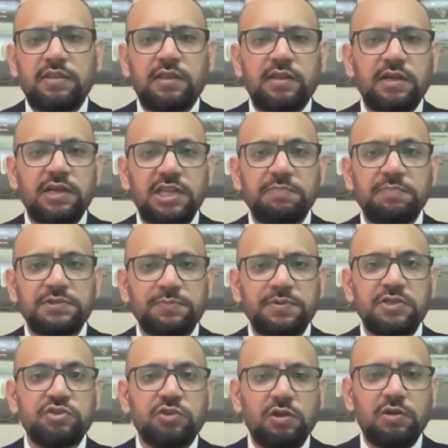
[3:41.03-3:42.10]
then a deep
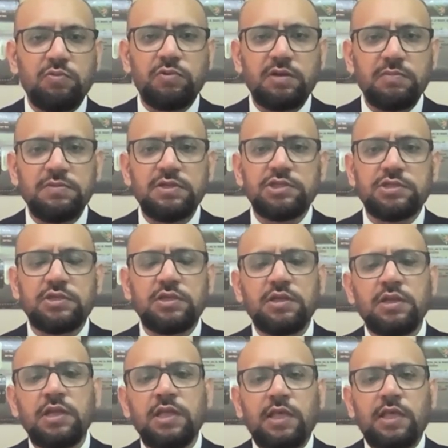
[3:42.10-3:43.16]
space or lunar mission,